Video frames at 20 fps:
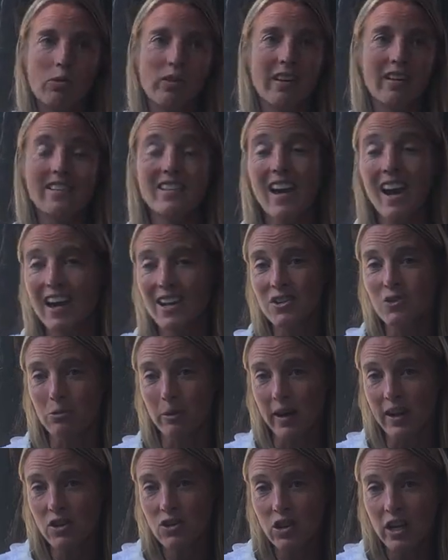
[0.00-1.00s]
is
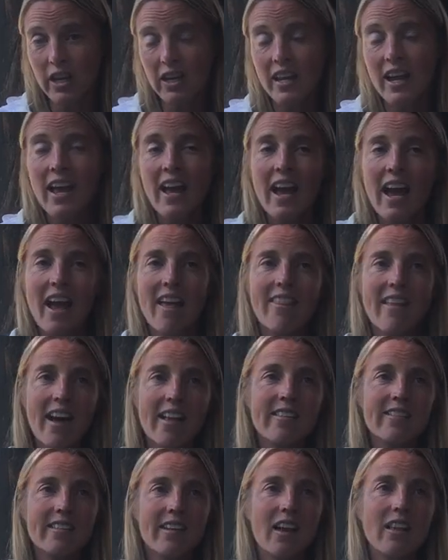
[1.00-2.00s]
hydration, and
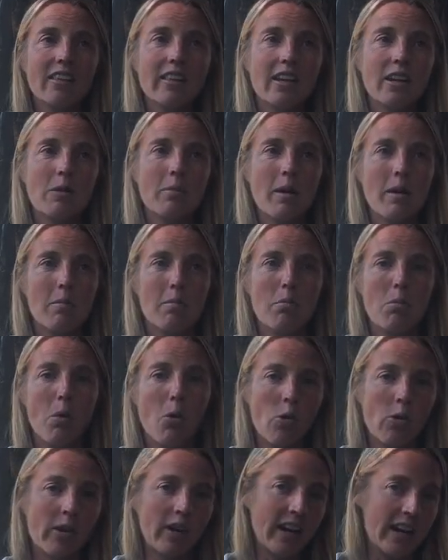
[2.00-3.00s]
that's a little bit
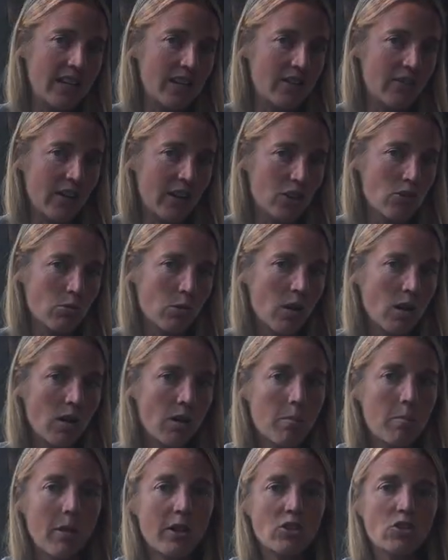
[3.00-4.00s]
more
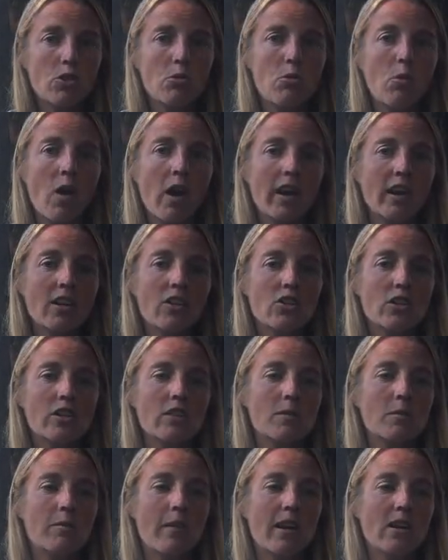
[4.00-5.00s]
individual, but you want to
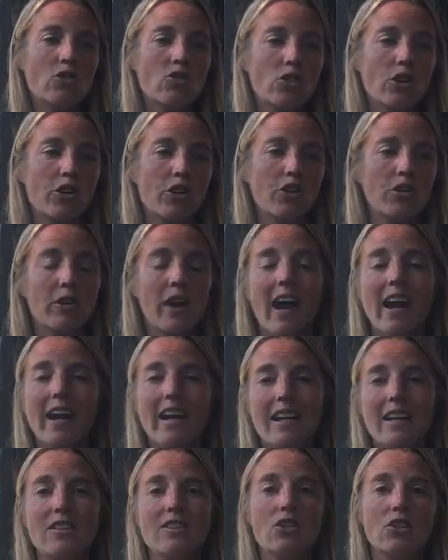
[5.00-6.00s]
just make sure you're not
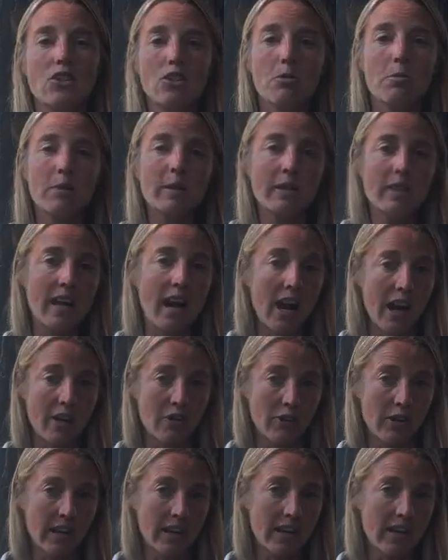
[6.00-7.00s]
getting super
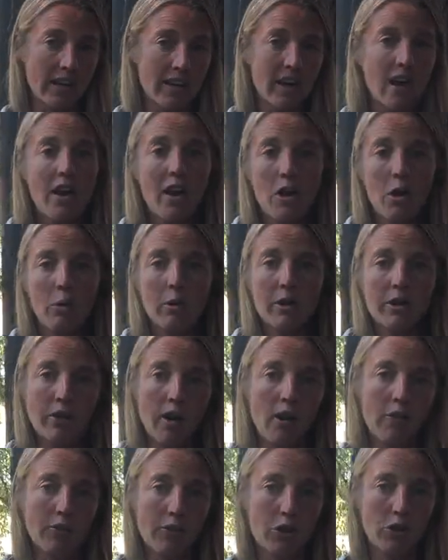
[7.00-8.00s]
dehydrated when
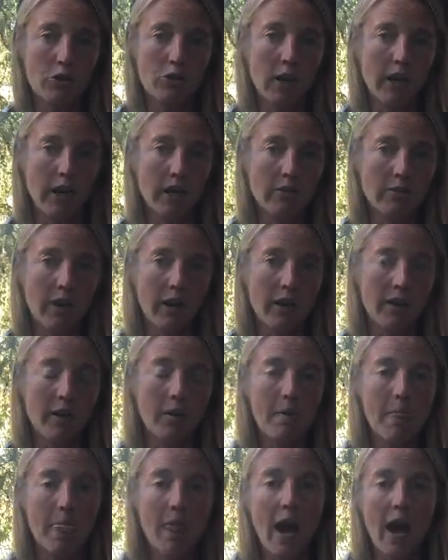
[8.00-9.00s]
you're out for a training
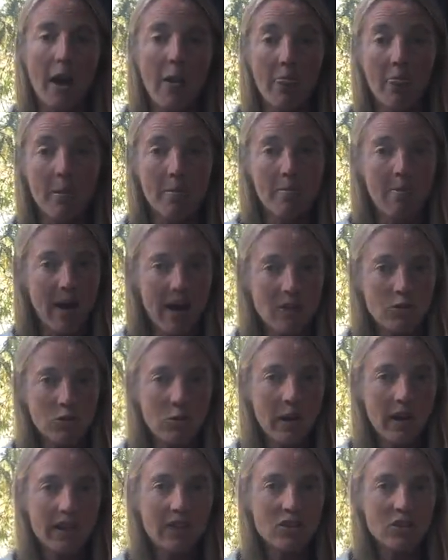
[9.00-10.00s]
run. The best
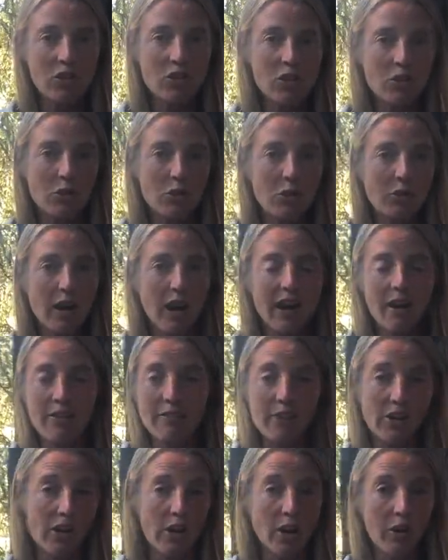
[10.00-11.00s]
way to kind of
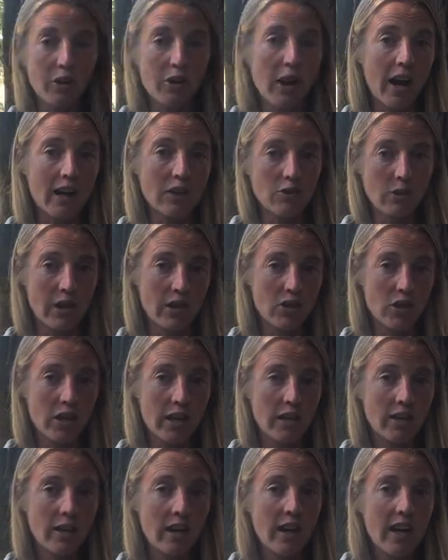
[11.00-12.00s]
figure out your
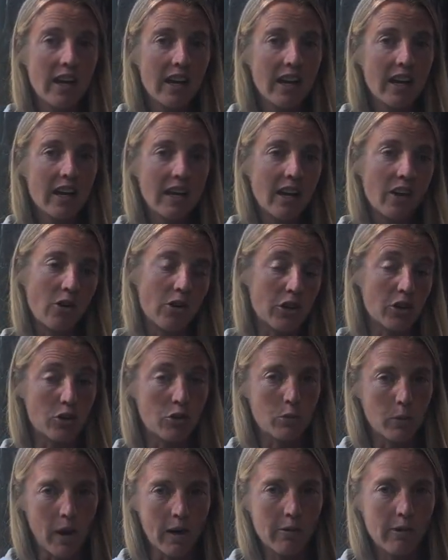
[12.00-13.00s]
hydration or your
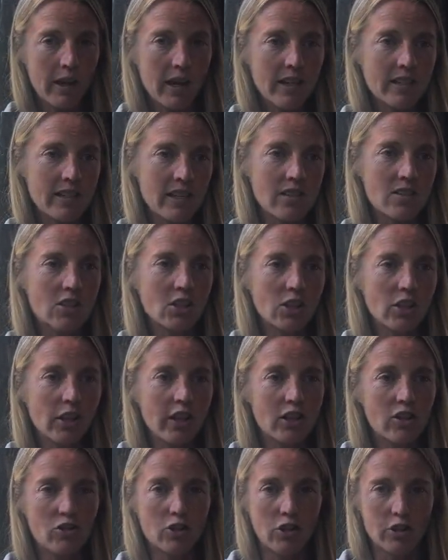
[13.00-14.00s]
sweat rate is to
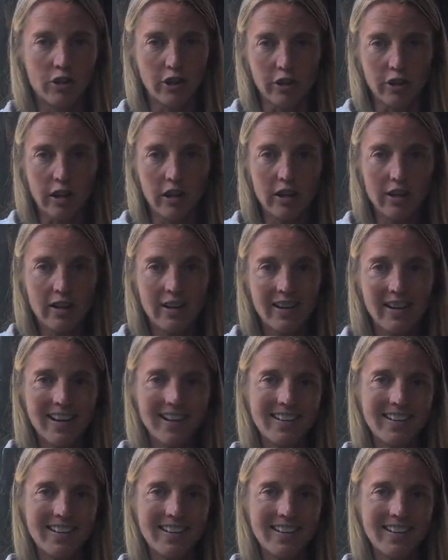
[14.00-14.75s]
look at your urine